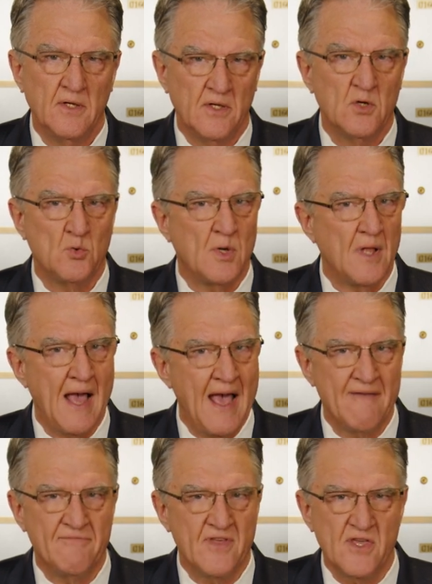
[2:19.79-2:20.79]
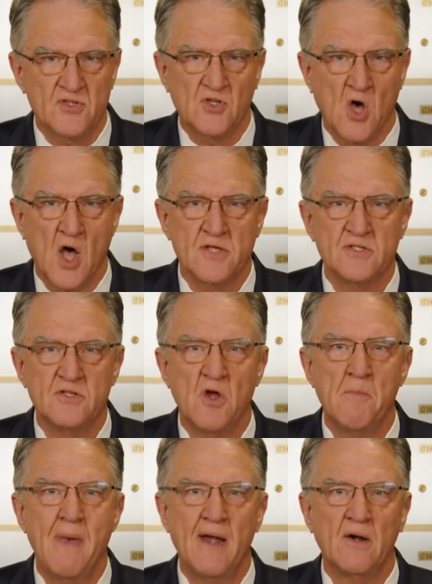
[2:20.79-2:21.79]
You will have these costs
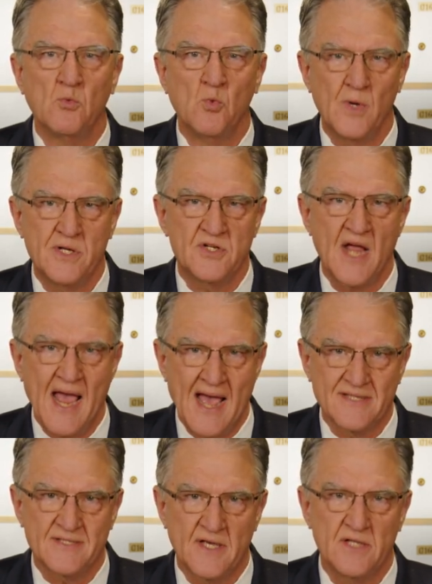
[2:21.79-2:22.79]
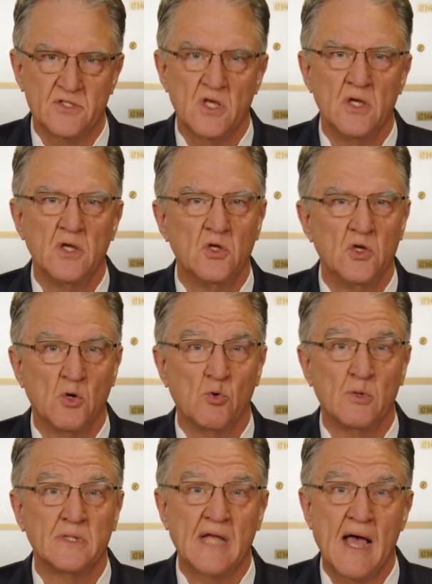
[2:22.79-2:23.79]
no matter which assets your
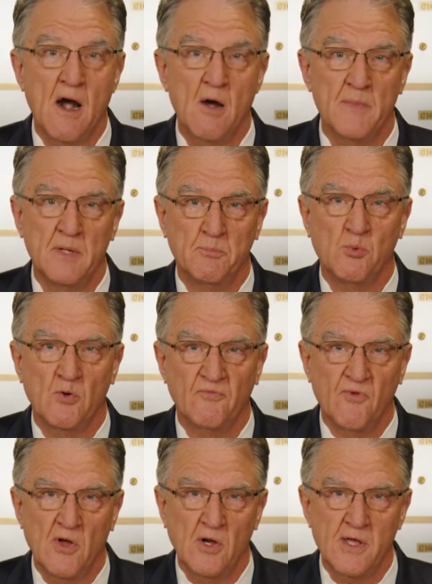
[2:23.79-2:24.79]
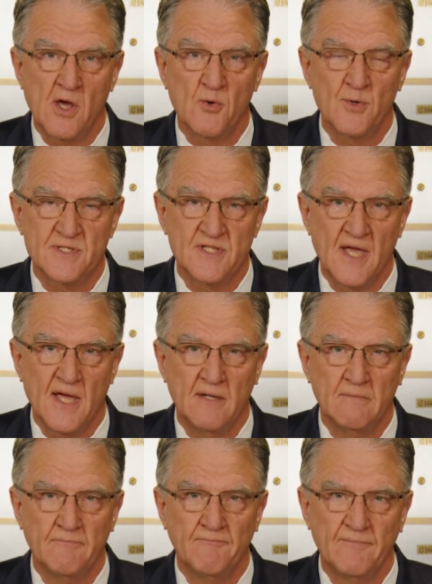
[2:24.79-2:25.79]
retirement portfolio is
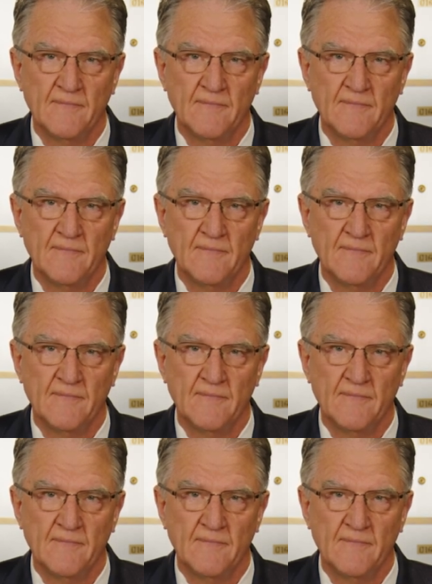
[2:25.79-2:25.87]
in.